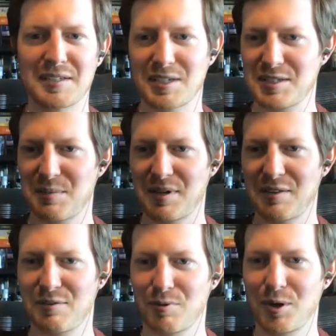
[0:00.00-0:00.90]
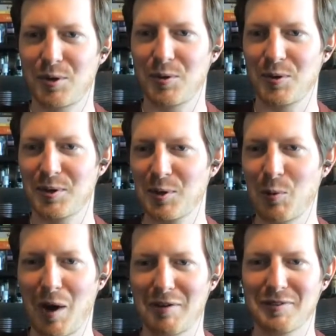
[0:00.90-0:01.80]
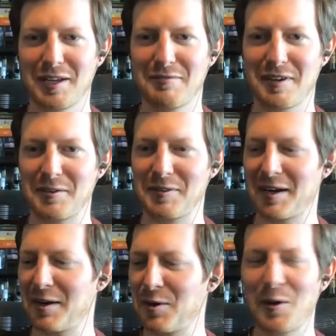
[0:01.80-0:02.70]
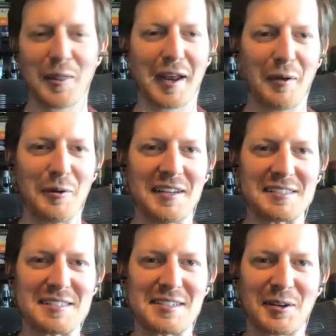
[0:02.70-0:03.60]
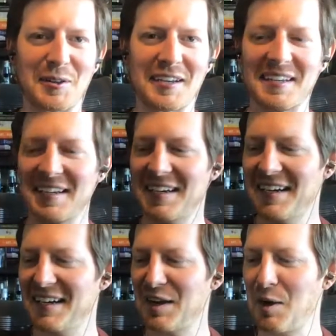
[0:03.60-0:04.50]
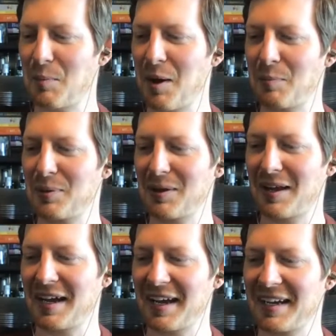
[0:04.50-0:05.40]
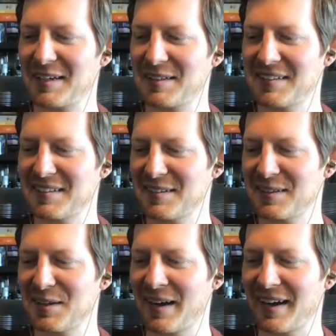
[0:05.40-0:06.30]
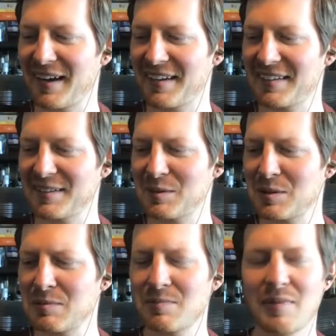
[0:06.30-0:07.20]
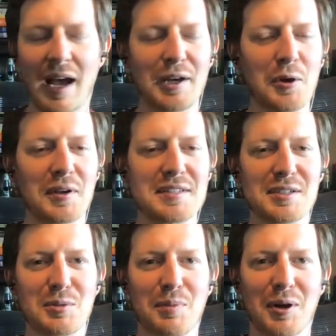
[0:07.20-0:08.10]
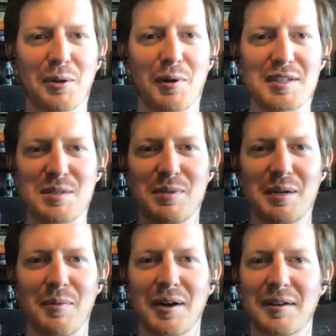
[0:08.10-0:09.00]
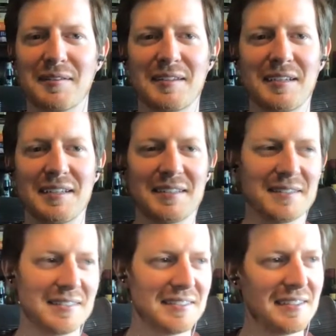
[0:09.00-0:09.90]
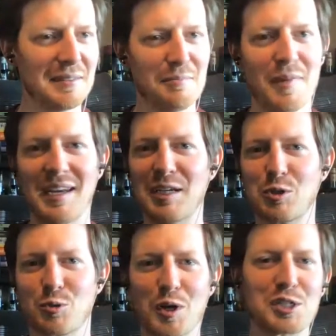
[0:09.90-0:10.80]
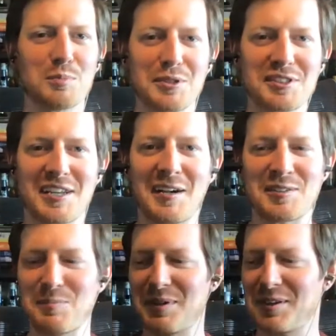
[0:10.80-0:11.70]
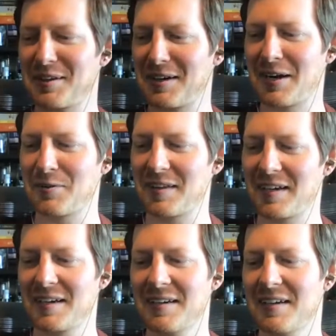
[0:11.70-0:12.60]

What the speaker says: I saw somebody throw Quaff Life out there. I don't know that I would necessarily apply. I don't consider barley wines to be among the many crushable styles of beer that are out there.